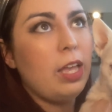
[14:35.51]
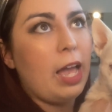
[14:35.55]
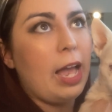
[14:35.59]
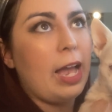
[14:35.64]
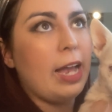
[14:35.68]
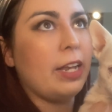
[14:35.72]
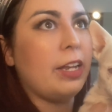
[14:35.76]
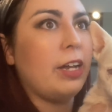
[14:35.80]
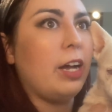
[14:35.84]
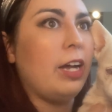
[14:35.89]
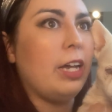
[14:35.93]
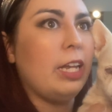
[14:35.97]

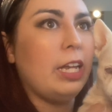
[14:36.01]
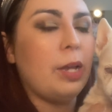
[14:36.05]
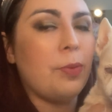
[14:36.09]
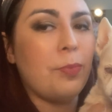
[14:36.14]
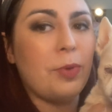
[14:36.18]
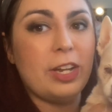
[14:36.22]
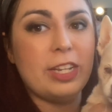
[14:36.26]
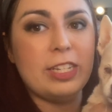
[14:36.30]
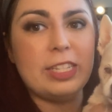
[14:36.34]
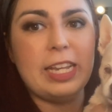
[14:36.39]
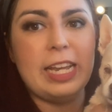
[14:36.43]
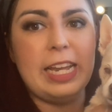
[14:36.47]
I got him
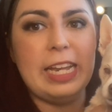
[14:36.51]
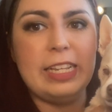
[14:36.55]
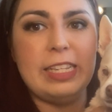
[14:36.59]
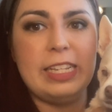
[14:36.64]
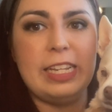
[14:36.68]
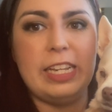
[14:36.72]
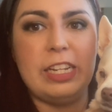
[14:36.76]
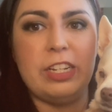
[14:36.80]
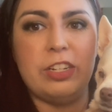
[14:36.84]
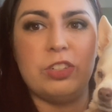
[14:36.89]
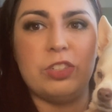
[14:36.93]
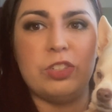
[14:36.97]
when I was
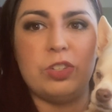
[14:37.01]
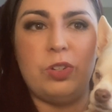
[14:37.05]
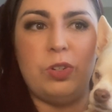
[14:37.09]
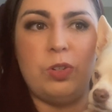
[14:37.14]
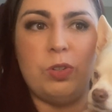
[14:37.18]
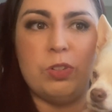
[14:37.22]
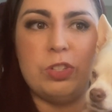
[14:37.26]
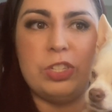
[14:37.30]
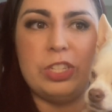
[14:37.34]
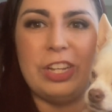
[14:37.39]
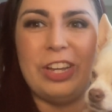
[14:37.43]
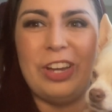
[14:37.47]
18 years
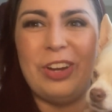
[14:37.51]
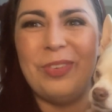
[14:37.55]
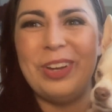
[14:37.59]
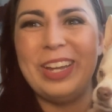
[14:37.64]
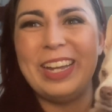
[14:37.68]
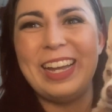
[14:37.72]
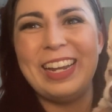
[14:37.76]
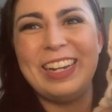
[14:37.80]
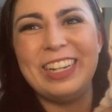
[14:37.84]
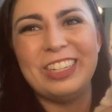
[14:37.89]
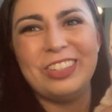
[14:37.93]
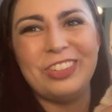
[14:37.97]
old, so we
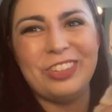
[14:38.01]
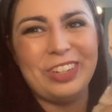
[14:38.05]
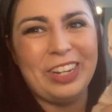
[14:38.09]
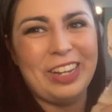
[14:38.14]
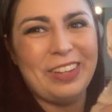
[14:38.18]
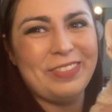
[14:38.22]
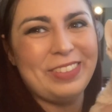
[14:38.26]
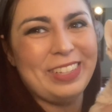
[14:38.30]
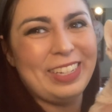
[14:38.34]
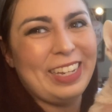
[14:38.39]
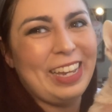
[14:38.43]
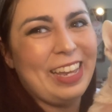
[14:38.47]
kind of grew
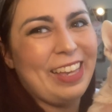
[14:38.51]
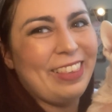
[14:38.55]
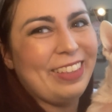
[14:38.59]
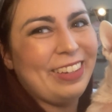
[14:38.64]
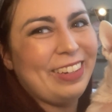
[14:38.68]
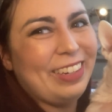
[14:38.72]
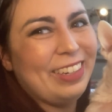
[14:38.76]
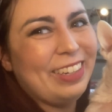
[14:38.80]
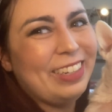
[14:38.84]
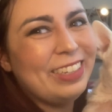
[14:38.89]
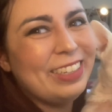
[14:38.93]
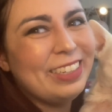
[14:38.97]
up
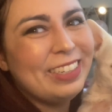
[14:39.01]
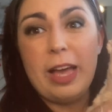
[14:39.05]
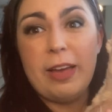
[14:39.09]
together.